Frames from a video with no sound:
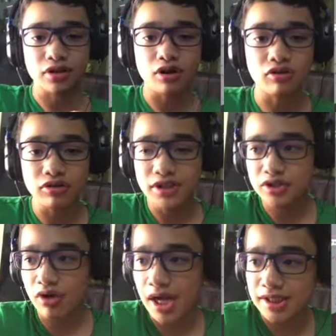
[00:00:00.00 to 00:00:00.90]
A
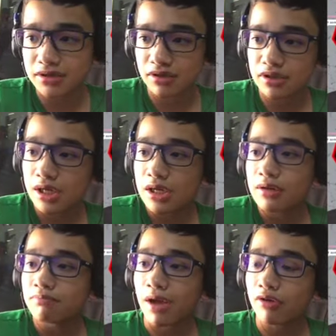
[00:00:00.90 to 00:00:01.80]
cognitohazard
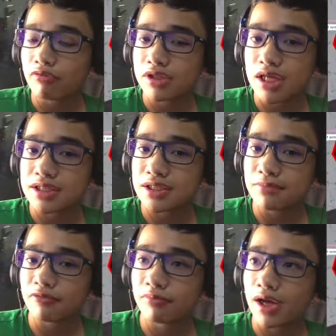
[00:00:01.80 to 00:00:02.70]
back with
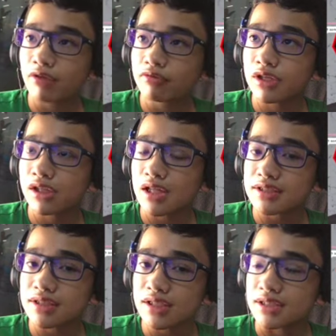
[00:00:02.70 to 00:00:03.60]
the
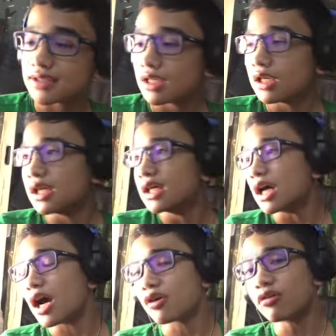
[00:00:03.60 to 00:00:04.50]
class E's.
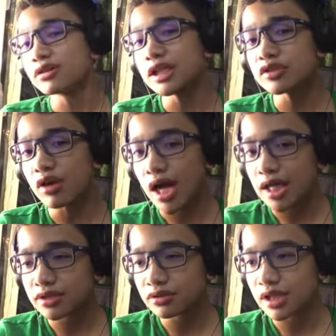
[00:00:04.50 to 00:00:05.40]
A
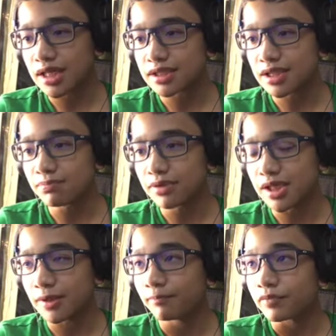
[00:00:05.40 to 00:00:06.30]
cognitohazard
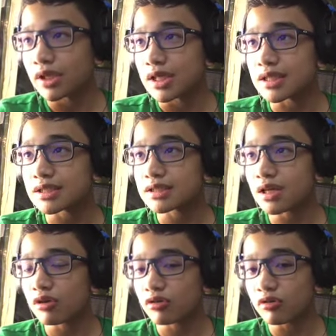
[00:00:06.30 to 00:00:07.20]
SCP is
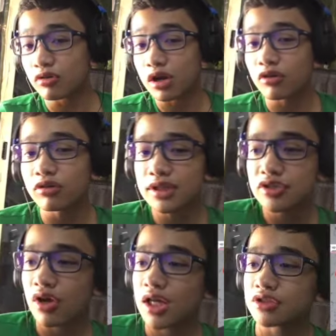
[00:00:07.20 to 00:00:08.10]
or a
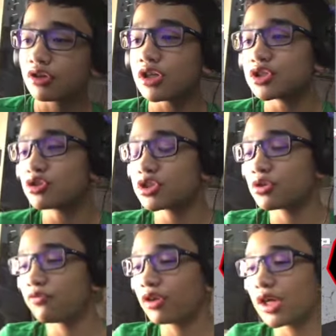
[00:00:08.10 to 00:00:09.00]
cognitohazard. You can search the
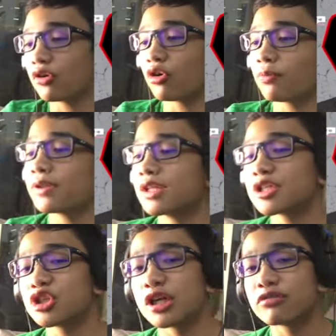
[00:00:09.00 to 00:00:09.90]
freaking Urban
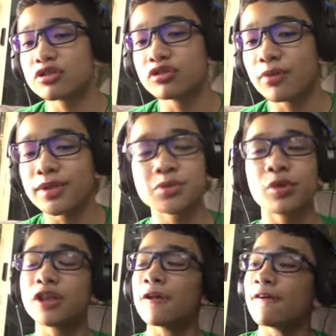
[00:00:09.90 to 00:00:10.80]
Dictionaries, you dummies, but